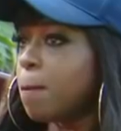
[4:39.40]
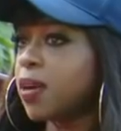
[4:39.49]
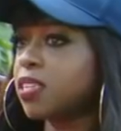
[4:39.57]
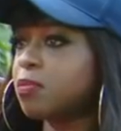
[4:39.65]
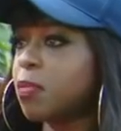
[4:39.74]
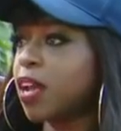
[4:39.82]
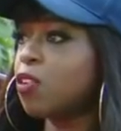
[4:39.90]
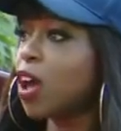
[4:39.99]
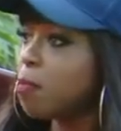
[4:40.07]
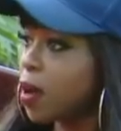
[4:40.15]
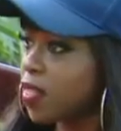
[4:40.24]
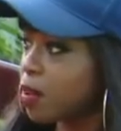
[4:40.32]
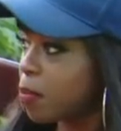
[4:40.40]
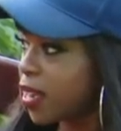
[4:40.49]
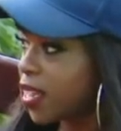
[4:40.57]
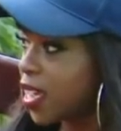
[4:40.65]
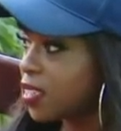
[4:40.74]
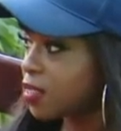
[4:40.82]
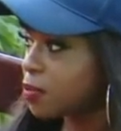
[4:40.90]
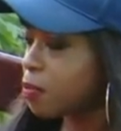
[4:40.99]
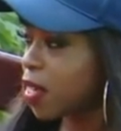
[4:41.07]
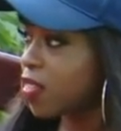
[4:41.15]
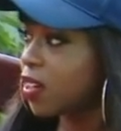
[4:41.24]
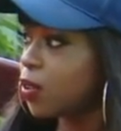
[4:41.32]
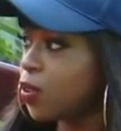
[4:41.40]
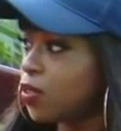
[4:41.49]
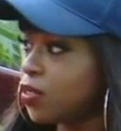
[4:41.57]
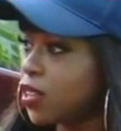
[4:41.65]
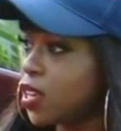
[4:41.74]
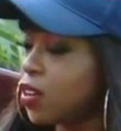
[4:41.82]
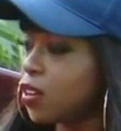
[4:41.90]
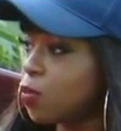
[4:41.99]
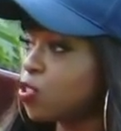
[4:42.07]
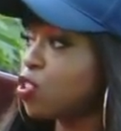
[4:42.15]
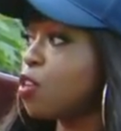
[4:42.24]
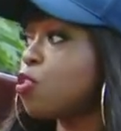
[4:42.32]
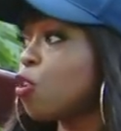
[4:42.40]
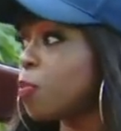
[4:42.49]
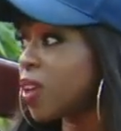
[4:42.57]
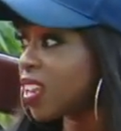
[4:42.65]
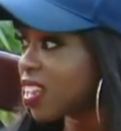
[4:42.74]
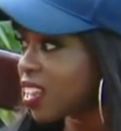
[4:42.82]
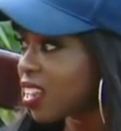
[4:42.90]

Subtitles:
But my grandmother, my dad's mother, was an Ethiopian.